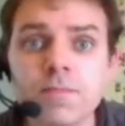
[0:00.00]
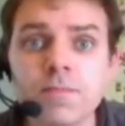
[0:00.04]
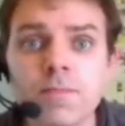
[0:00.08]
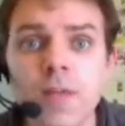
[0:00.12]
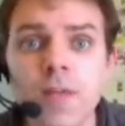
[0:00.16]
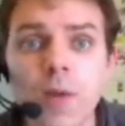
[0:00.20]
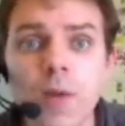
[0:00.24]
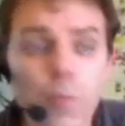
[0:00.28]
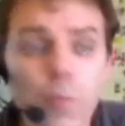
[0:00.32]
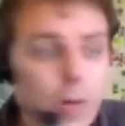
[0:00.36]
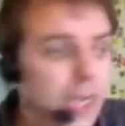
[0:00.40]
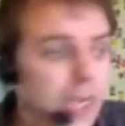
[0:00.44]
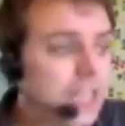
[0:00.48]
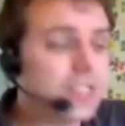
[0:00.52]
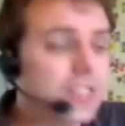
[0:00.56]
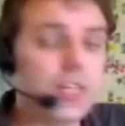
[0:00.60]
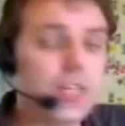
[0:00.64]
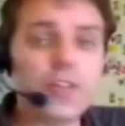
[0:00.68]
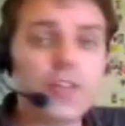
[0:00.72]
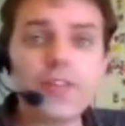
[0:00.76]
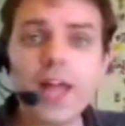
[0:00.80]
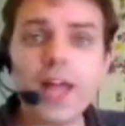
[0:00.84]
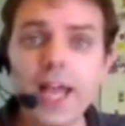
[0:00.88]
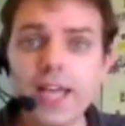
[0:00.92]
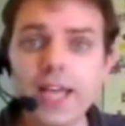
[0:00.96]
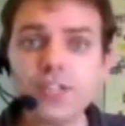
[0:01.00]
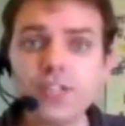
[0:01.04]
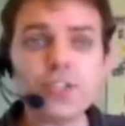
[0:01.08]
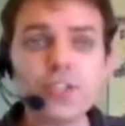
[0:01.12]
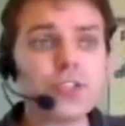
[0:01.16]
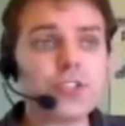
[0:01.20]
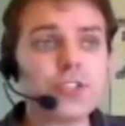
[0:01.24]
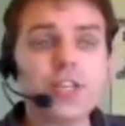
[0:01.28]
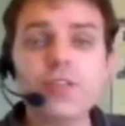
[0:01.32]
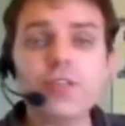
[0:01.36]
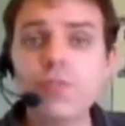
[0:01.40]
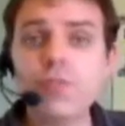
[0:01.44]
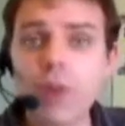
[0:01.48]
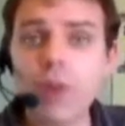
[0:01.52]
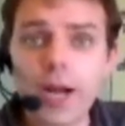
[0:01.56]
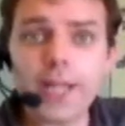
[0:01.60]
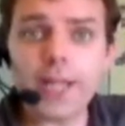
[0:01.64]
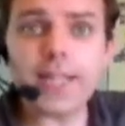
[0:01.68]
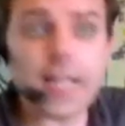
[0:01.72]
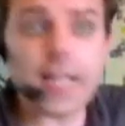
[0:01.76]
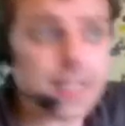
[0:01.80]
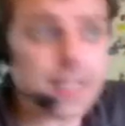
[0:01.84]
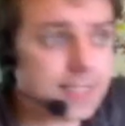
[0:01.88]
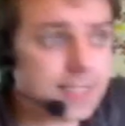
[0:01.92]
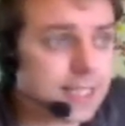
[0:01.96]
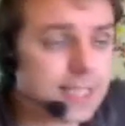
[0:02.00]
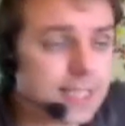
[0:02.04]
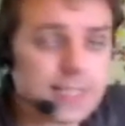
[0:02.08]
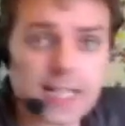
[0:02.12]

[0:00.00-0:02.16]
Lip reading: And when he done that, he just said, right, that's it,